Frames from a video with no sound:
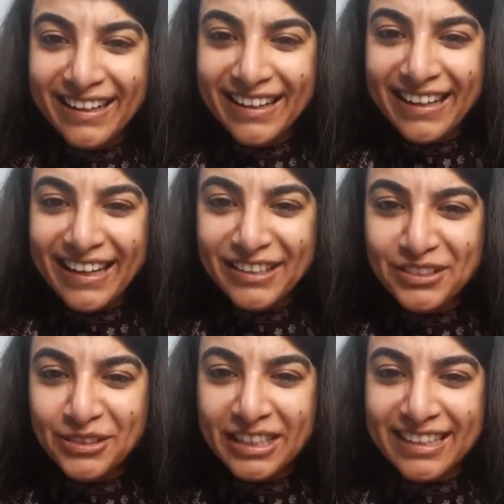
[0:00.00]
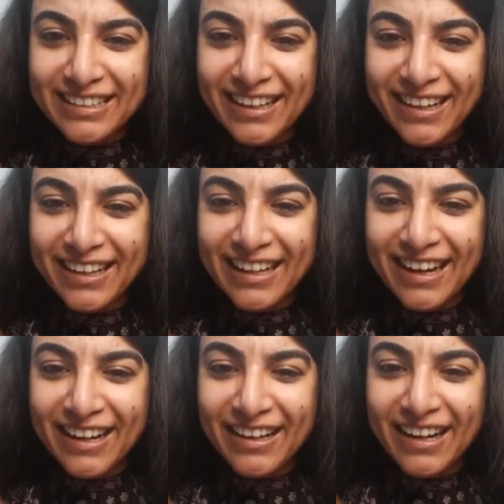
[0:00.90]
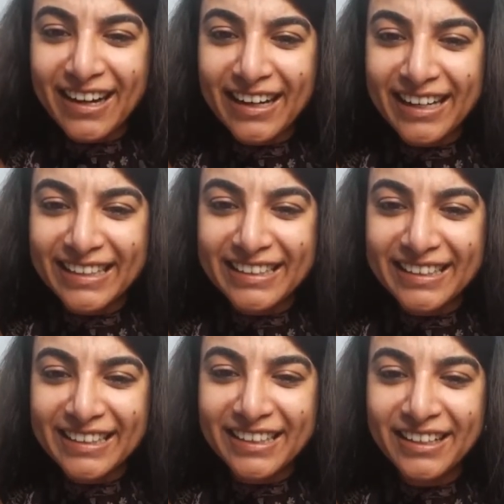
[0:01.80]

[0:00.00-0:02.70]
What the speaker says: Hey Sunita, Lara, Hedi,